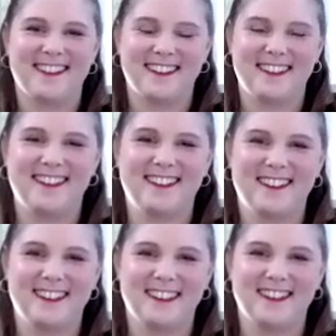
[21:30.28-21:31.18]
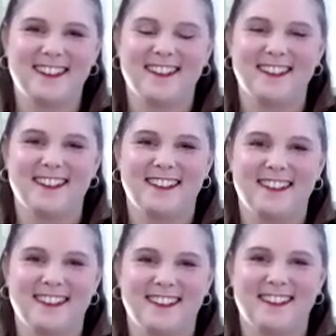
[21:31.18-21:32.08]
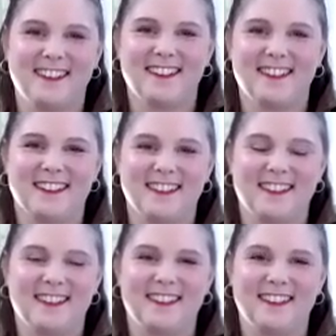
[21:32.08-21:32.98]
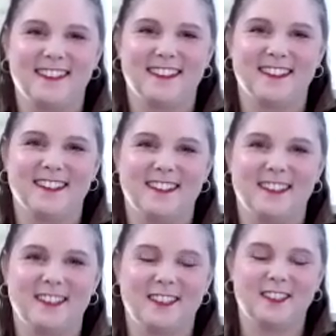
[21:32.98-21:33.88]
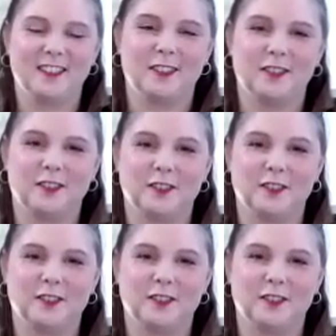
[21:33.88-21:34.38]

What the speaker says: The person shown says nothing.